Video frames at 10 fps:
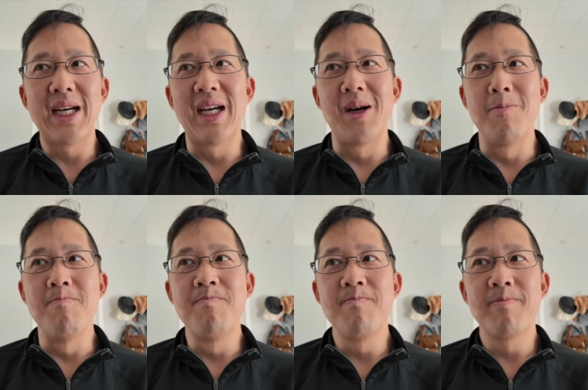
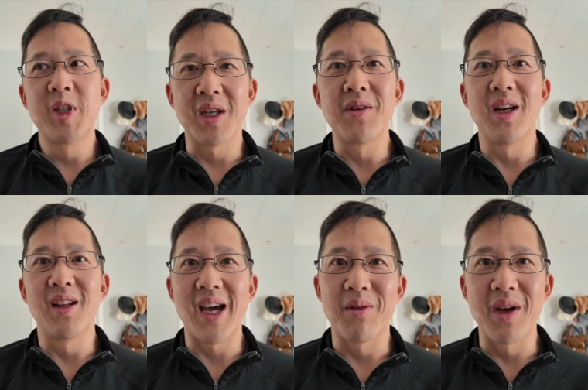um, generate a
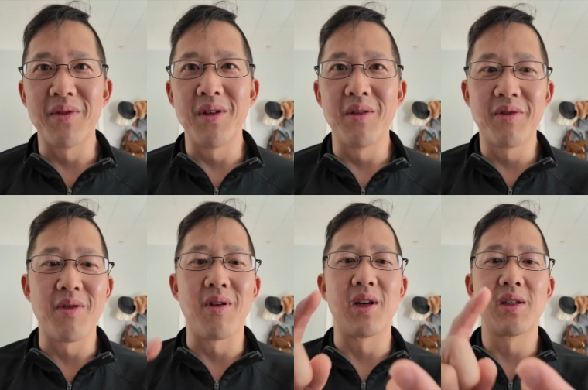lot of revenue
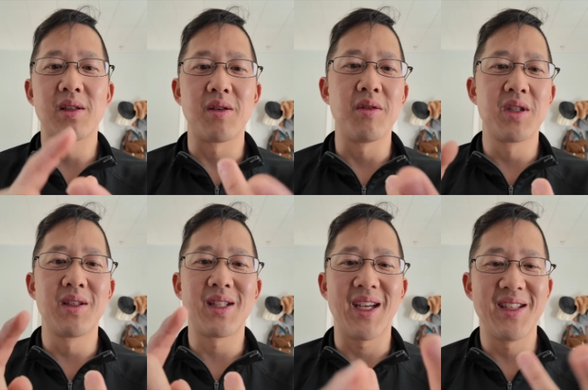for
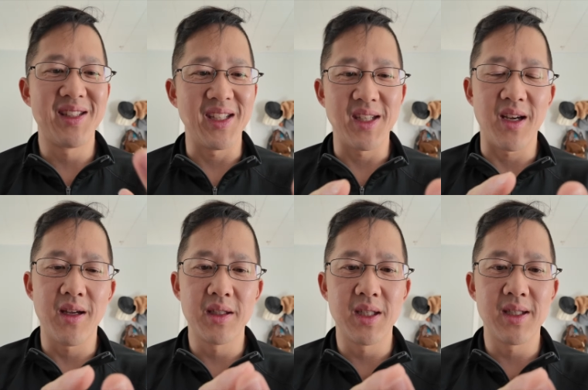surgeons,
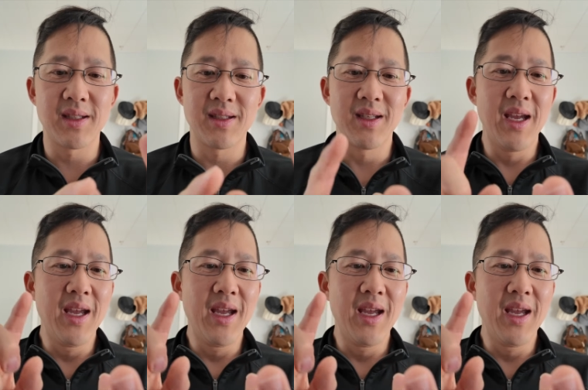anesthesiologists.